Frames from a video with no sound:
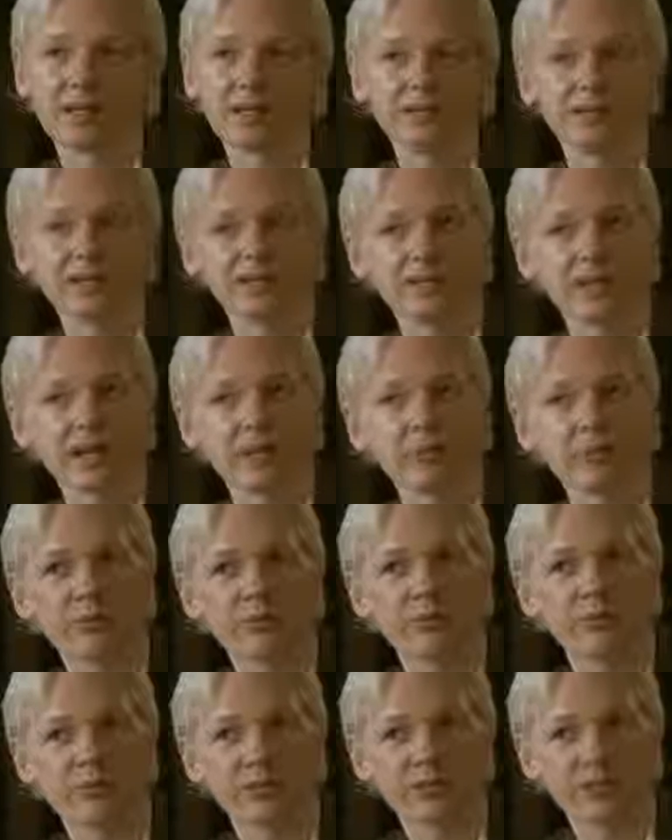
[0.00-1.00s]
as an example,
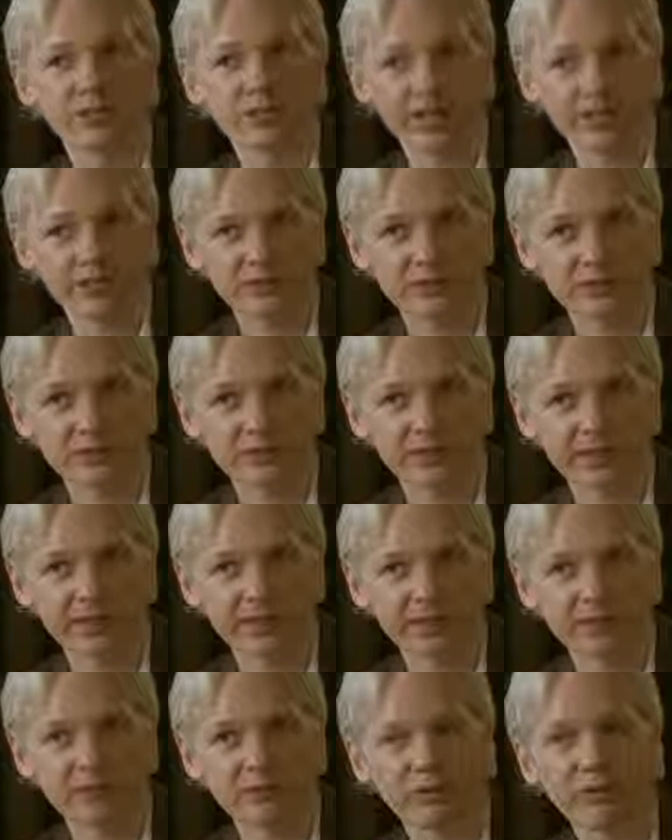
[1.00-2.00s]
the British National
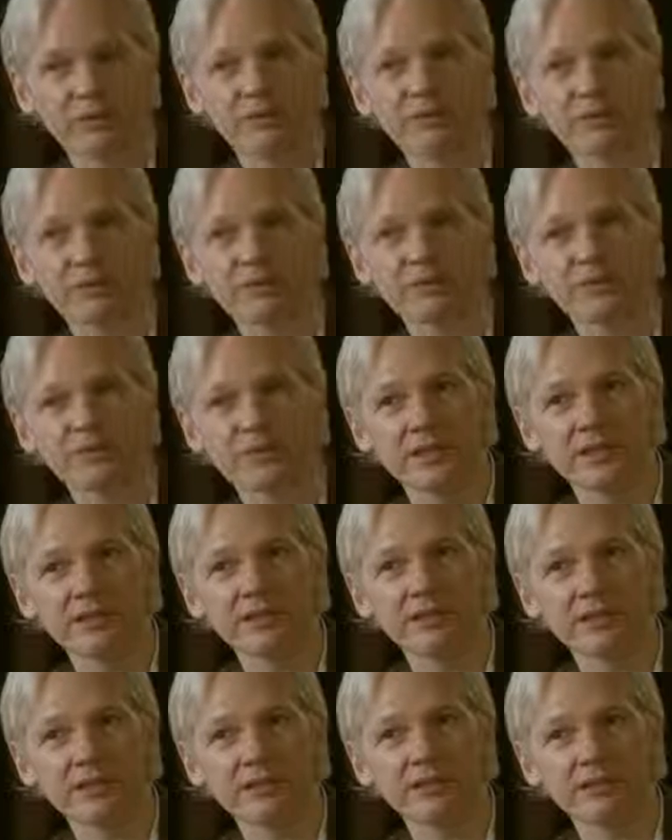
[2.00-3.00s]
Party, when we published their
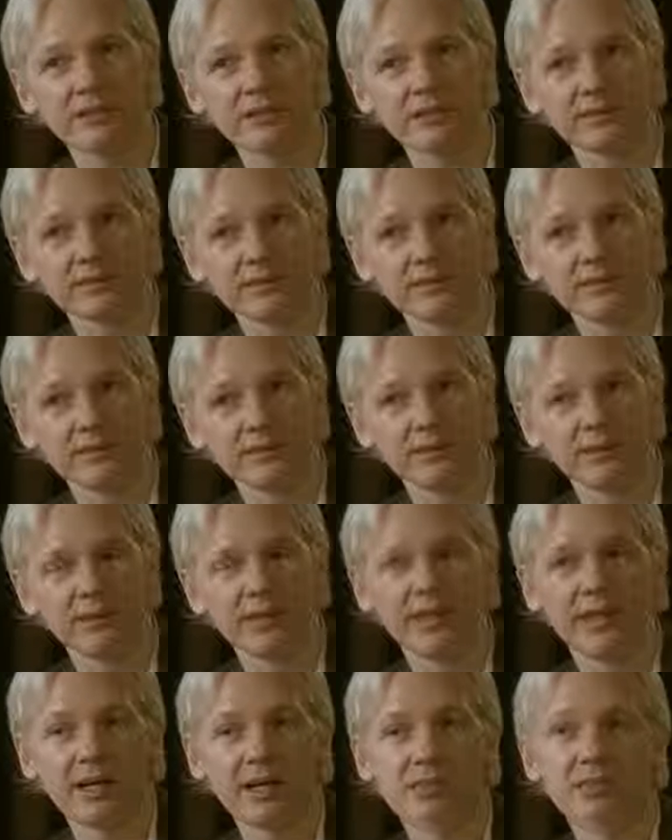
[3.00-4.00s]
secret
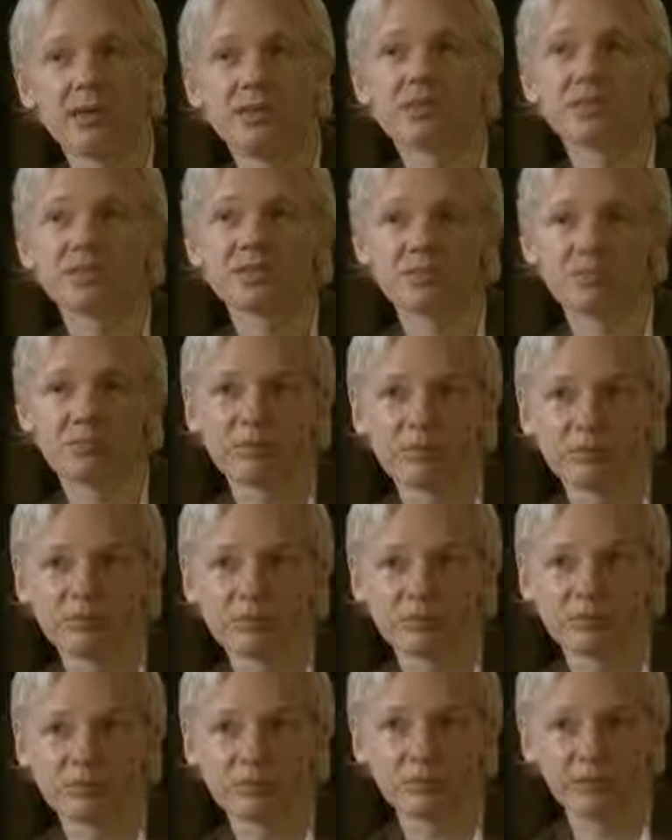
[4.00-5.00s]
membership
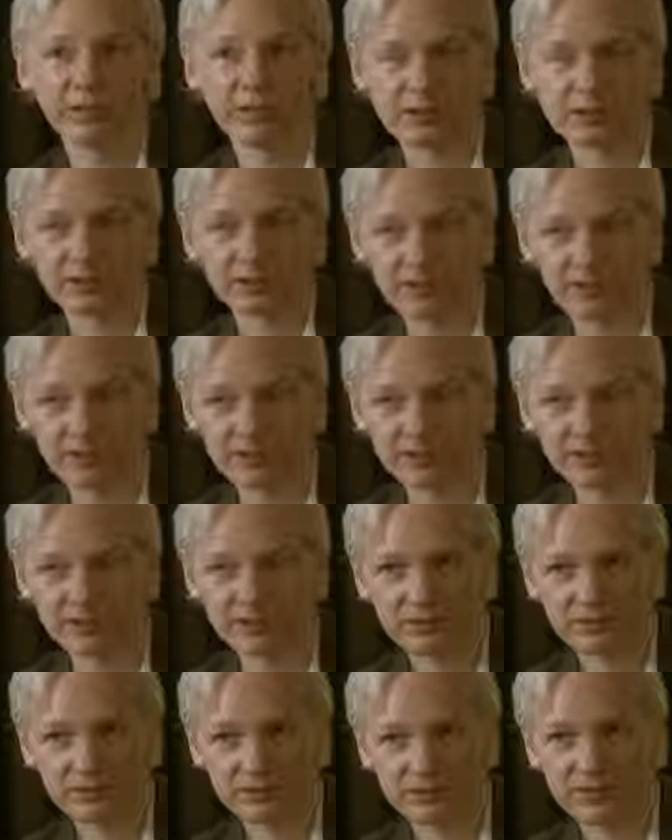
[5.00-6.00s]
list. We contacted
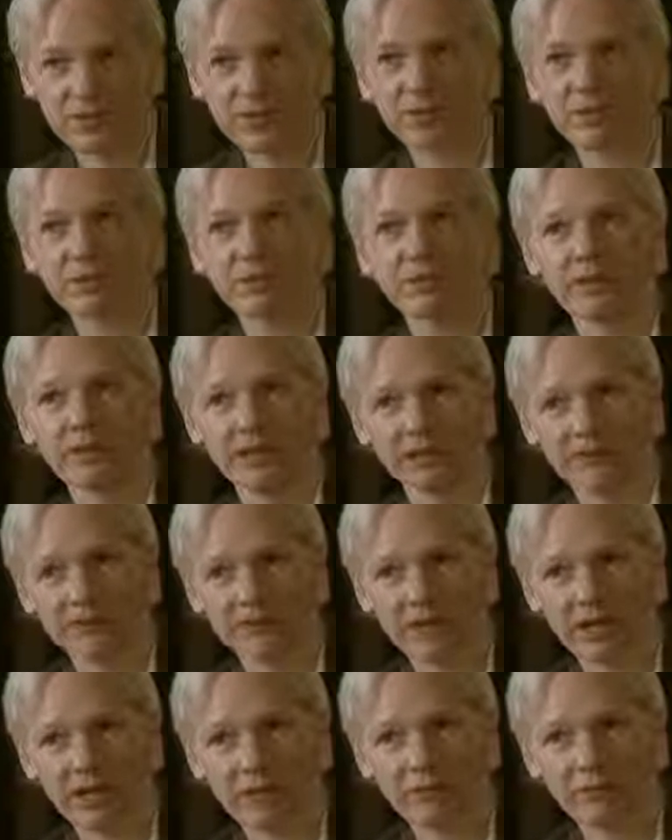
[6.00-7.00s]
all these people ahead of
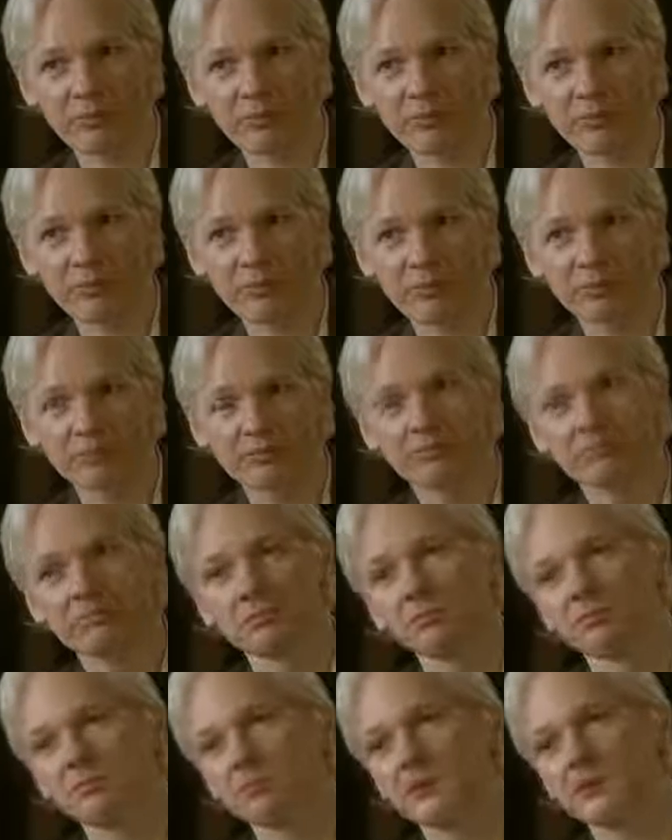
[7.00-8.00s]
time and we said,
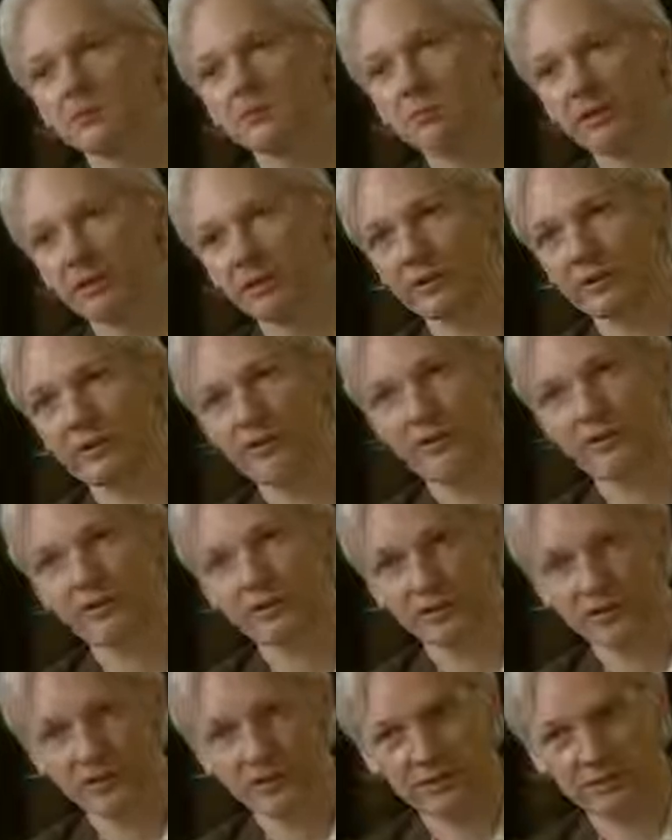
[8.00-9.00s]
oh, we're going to
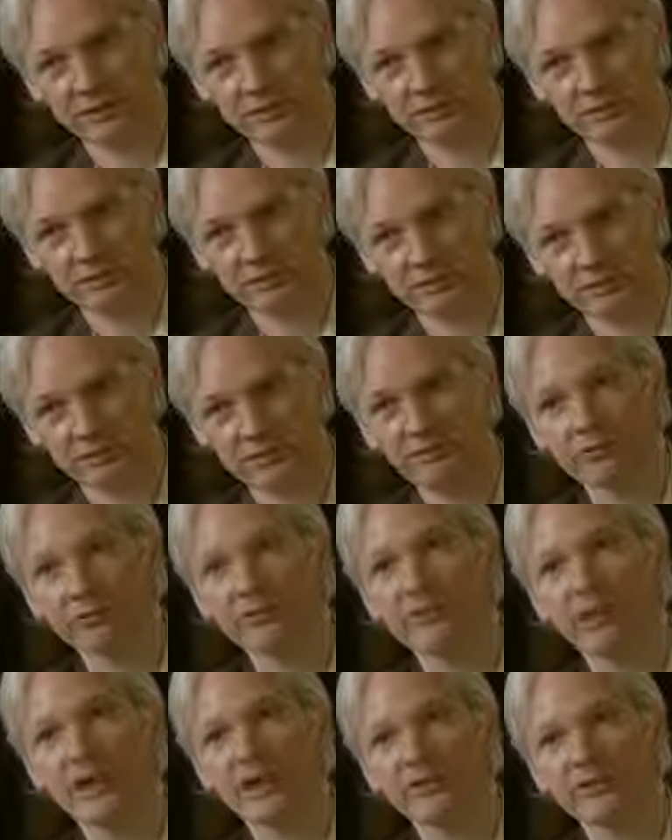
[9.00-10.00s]
publish this in a
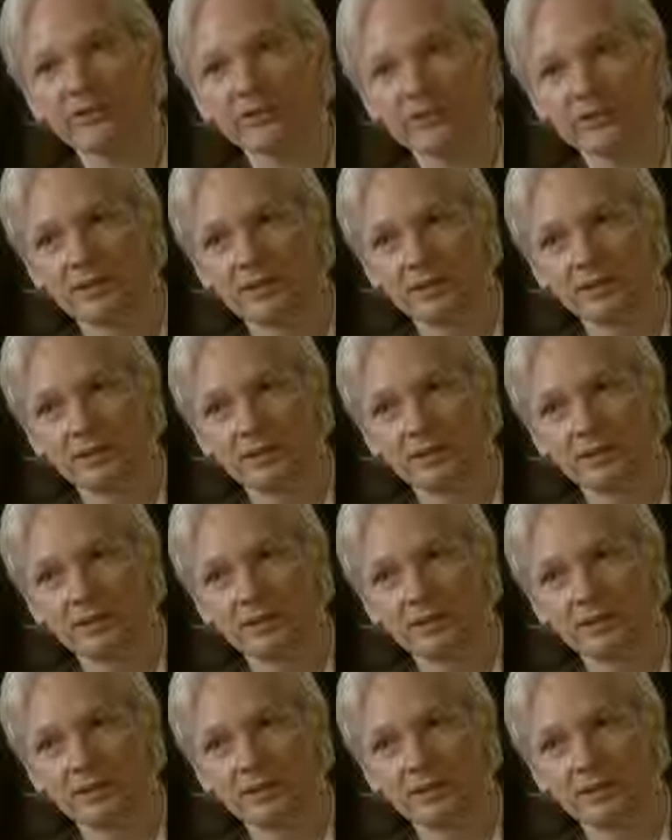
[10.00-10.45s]
few days.